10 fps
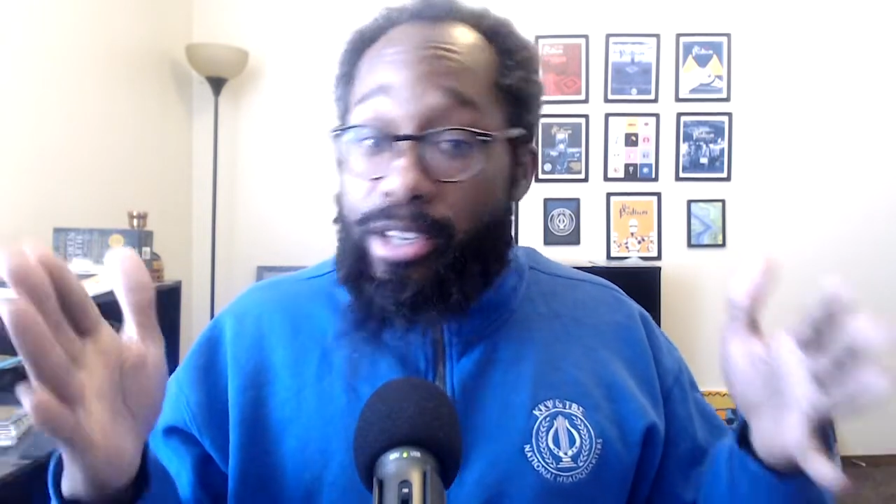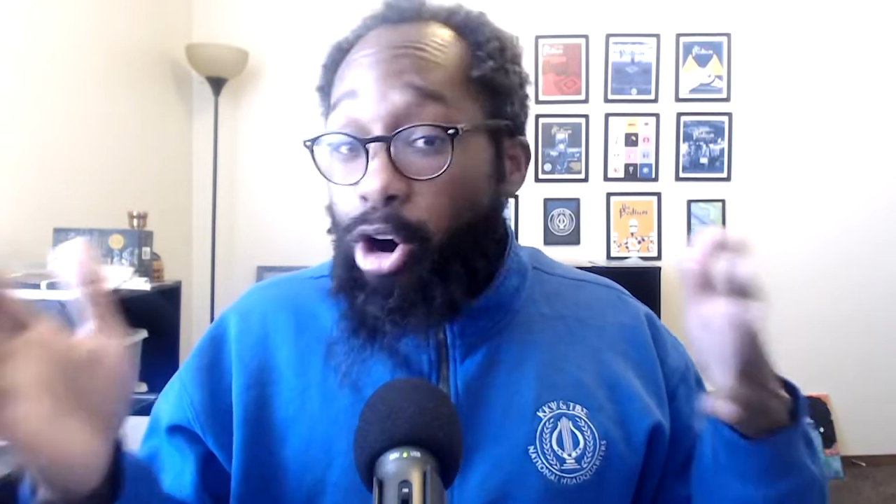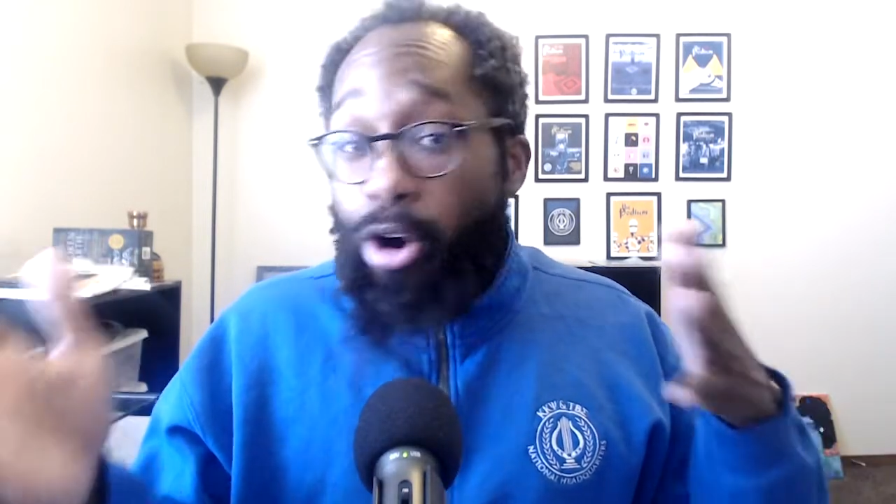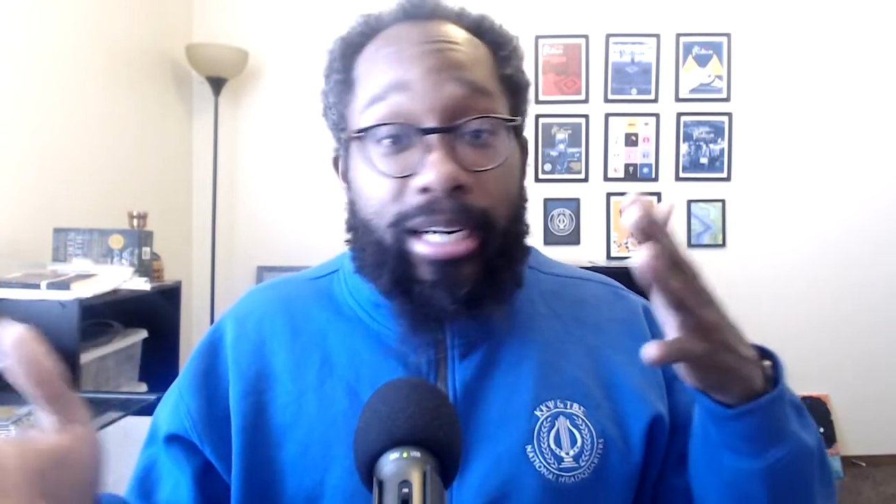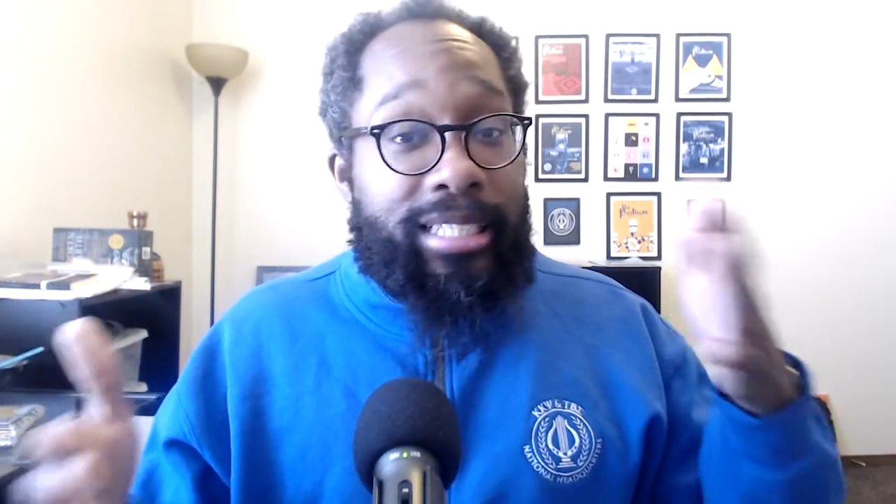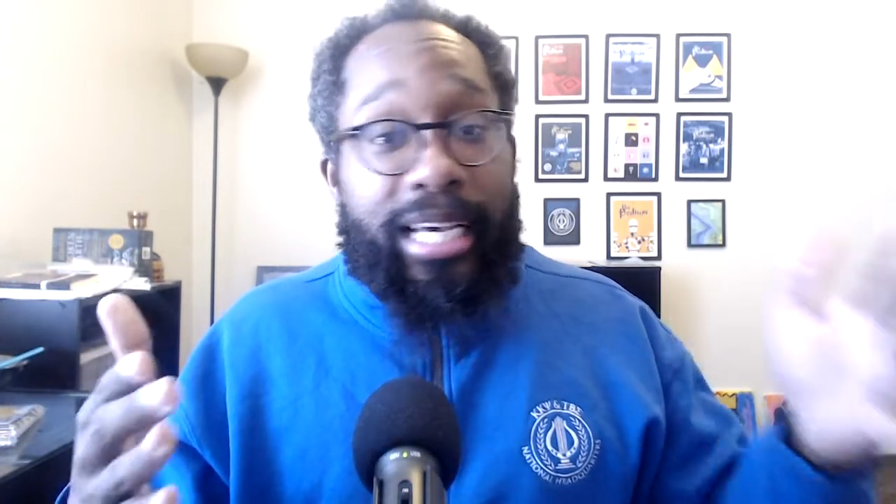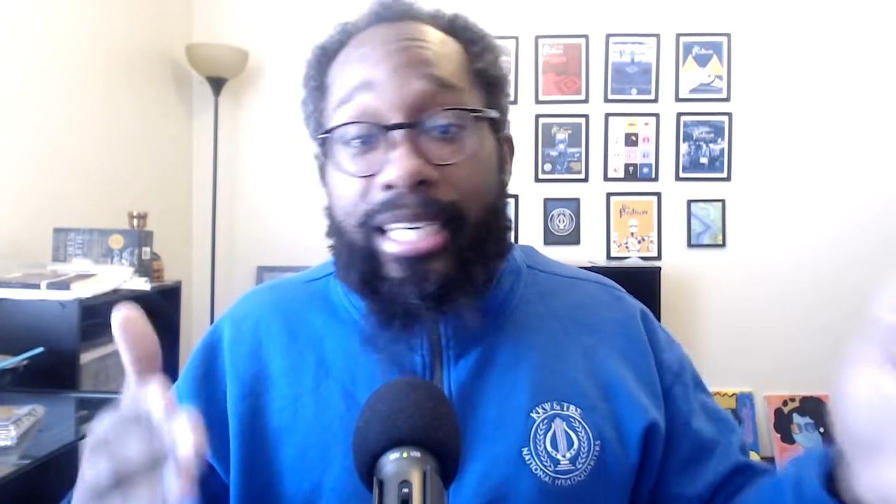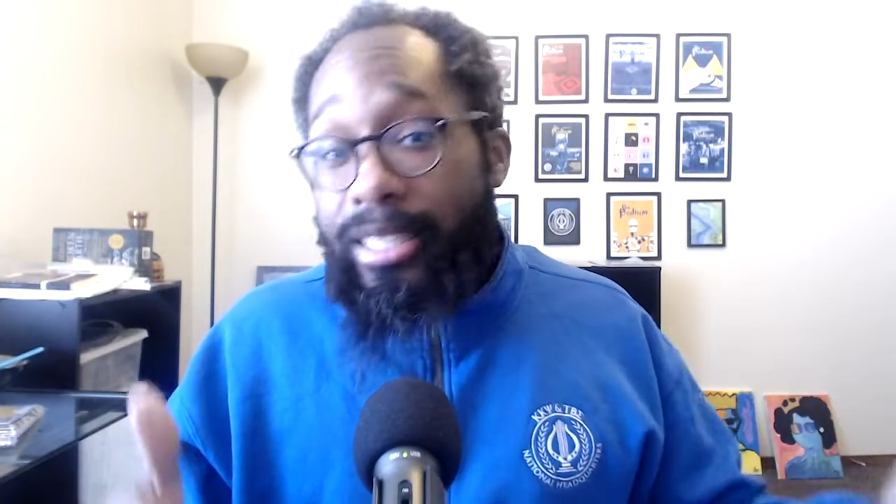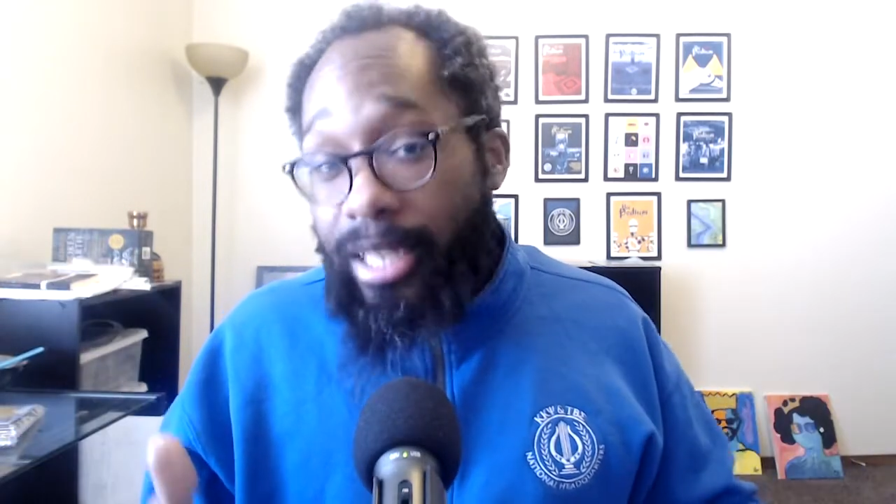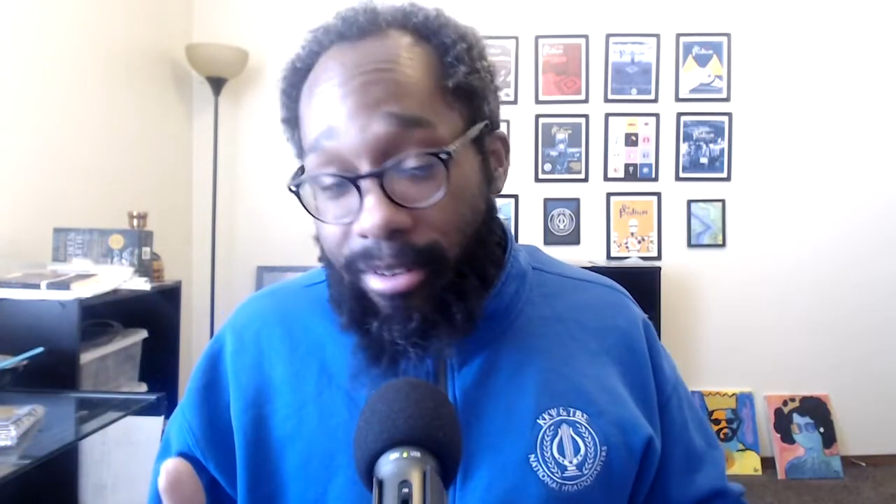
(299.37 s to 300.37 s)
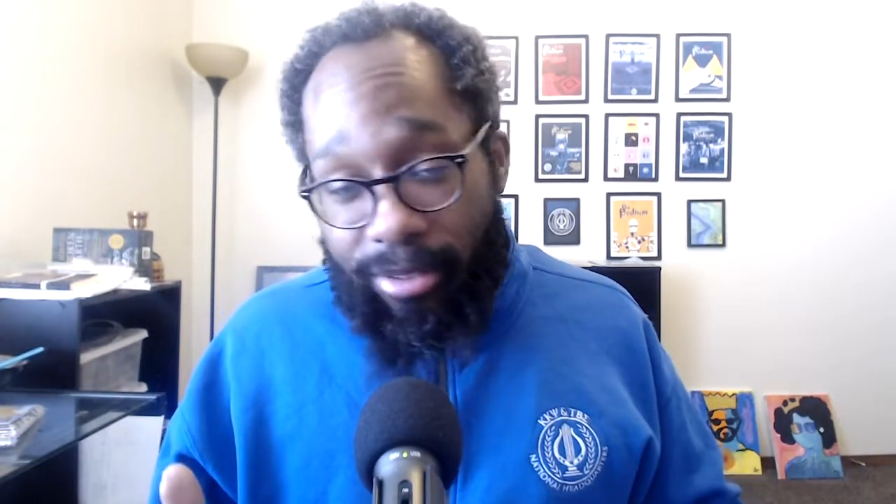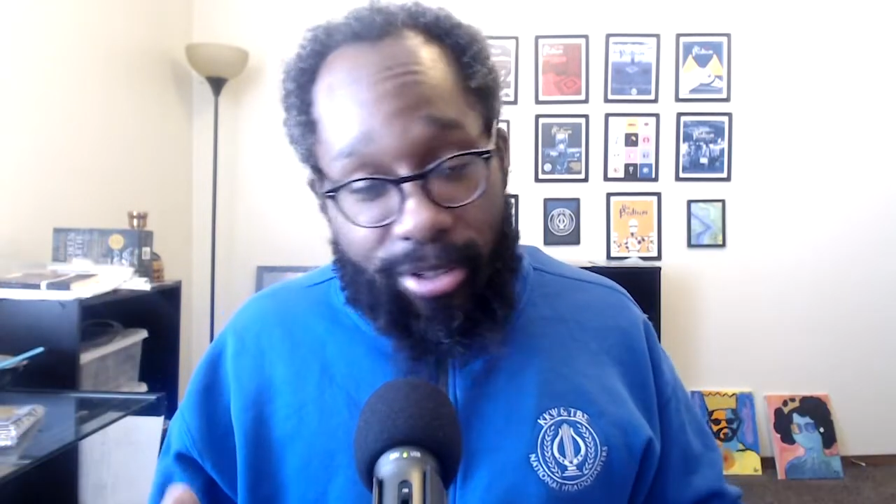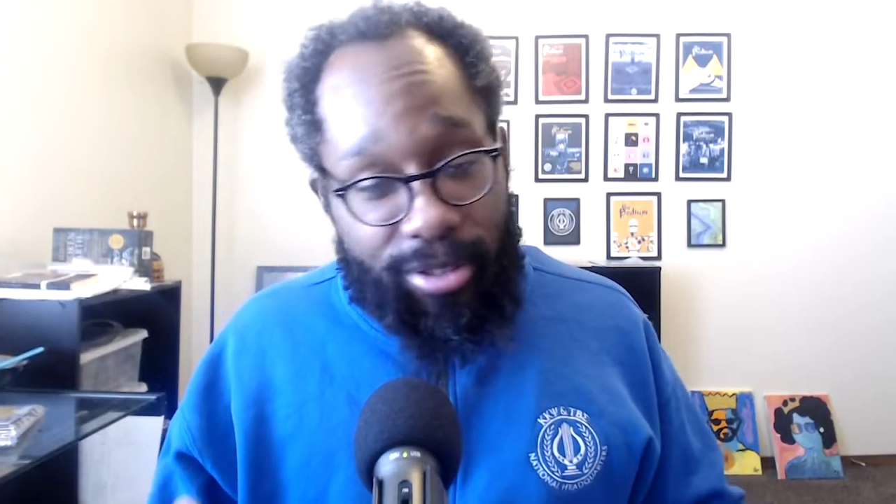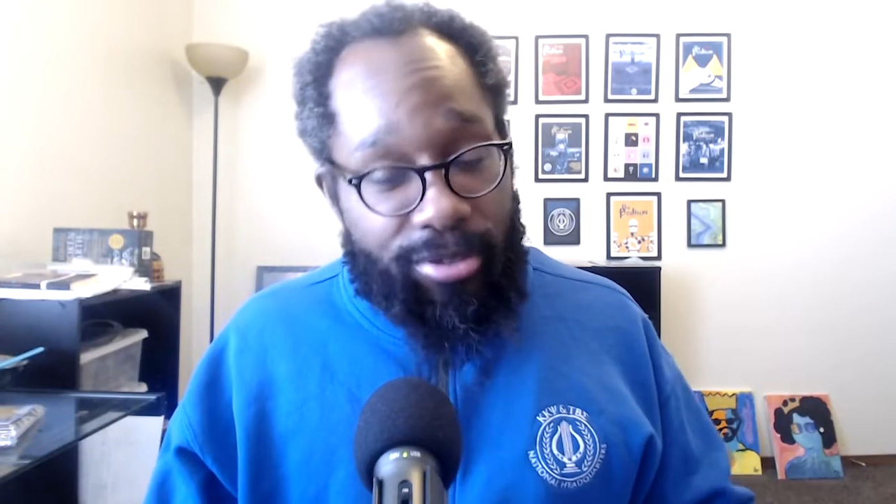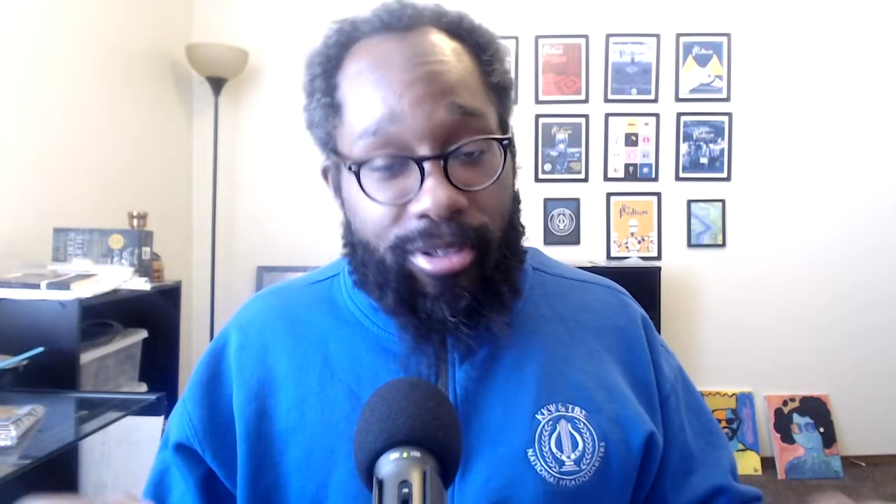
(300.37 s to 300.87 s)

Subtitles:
organization anniversary,